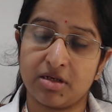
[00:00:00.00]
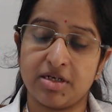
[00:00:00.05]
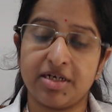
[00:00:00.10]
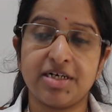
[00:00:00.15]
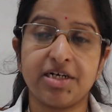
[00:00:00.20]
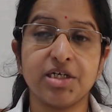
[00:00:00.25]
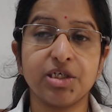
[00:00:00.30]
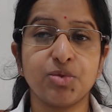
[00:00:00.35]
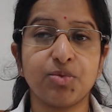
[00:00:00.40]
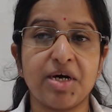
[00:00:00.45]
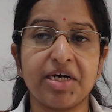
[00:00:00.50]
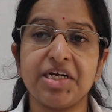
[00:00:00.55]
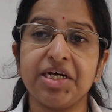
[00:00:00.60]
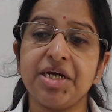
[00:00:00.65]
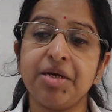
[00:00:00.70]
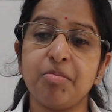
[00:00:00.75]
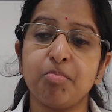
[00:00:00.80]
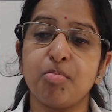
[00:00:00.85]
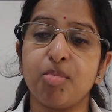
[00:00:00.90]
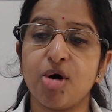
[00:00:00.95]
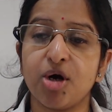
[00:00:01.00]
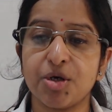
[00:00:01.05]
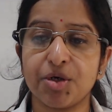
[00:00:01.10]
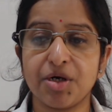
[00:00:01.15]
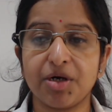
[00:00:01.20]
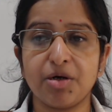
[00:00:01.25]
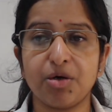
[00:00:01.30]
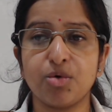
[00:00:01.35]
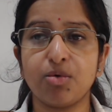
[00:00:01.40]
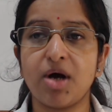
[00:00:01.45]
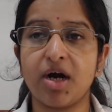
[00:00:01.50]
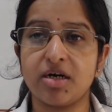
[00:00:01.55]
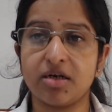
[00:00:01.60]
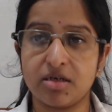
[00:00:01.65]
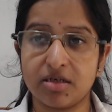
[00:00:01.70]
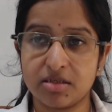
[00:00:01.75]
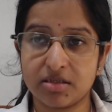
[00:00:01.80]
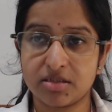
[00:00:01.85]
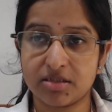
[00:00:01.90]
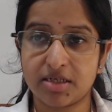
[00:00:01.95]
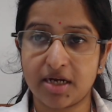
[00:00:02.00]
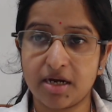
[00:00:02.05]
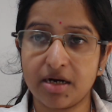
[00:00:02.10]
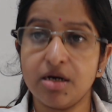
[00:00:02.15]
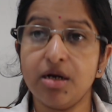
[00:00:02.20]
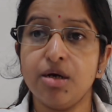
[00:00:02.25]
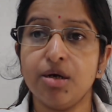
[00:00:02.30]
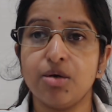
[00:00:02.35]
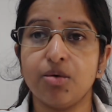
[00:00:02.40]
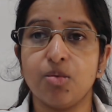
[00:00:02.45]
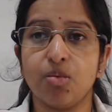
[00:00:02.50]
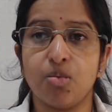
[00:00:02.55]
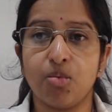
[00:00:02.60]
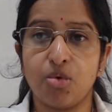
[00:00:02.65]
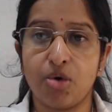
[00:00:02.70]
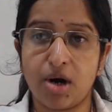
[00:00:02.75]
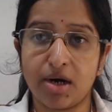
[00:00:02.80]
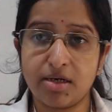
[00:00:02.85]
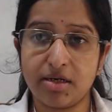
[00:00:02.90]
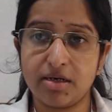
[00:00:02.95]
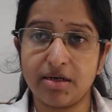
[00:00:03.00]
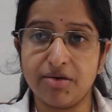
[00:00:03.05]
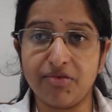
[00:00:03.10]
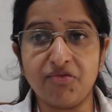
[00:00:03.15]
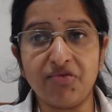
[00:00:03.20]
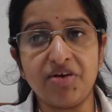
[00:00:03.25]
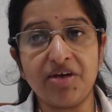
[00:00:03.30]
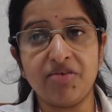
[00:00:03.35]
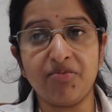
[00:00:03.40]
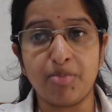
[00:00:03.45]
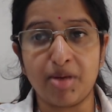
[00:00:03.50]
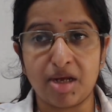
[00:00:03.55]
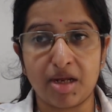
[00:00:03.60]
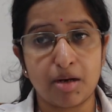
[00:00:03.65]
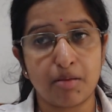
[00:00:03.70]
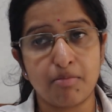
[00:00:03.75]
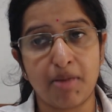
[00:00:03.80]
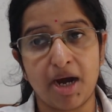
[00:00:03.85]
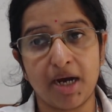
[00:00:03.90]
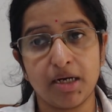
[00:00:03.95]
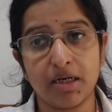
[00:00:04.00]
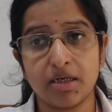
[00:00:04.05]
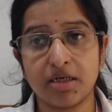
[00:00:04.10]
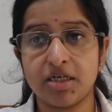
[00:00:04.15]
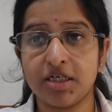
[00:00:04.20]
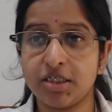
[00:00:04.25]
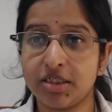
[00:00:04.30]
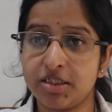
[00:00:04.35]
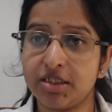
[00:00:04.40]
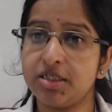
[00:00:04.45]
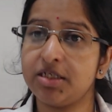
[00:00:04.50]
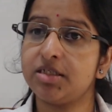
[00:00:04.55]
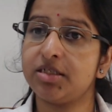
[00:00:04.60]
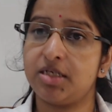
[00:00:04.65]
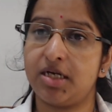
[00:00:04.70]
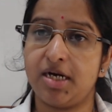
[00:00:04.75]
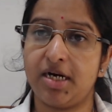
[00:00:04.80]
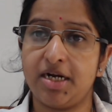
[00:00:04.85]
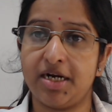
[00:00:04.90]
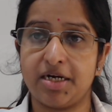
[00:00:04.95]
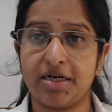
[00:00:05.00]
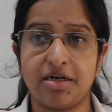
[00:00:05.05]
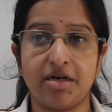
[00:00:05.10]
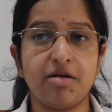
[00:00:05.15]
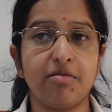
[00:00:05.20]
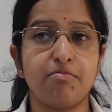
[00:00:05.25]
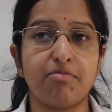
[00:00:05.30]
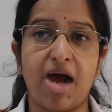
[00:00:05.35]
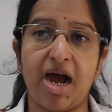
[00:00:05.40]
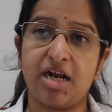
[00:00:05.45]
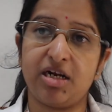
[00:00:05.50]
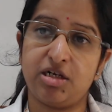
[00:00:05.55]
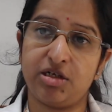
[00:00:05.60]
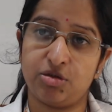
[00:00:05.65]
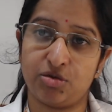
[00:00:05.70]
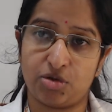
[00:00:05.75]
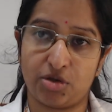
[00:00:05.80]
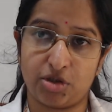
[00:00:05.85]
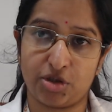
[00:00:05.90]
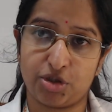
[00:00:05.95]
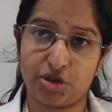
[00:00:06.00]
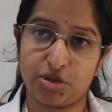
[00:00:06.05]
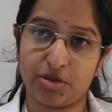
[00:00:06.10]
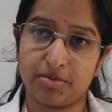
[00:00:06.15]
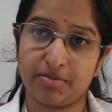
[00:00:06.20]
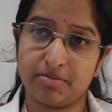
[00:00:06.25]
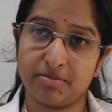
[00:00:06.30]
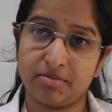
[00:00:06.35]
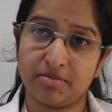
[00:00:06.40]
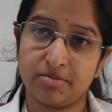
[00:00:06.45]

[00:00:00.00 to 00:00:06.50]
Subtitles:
It is very important to understand what we mean by disease related malnutrition.